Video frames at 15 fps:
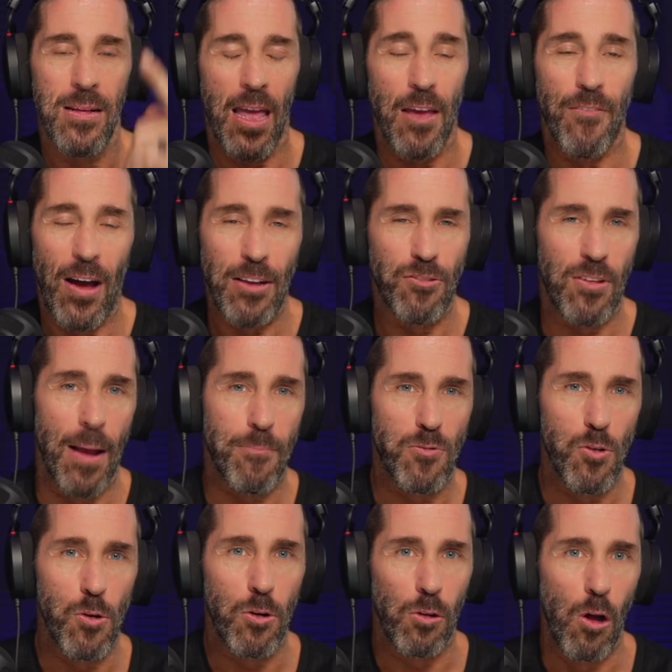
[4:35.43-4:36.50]
if I step
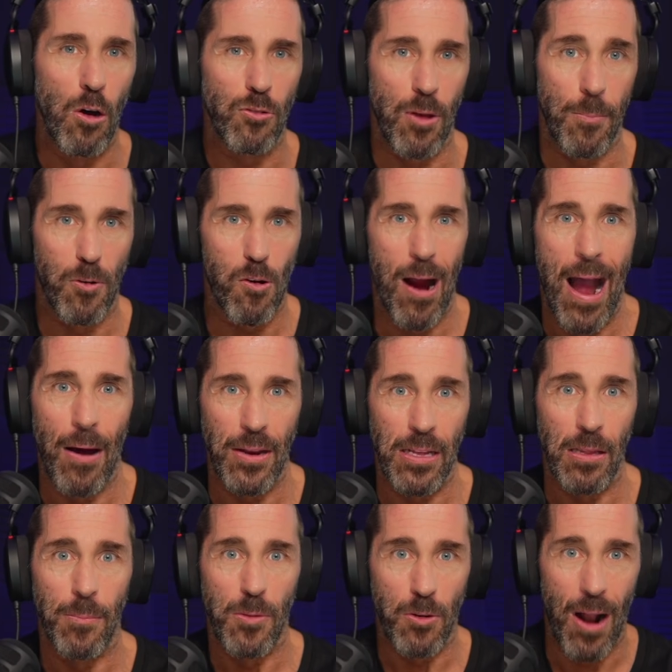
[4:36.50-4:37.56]
too close, I'm crowding them.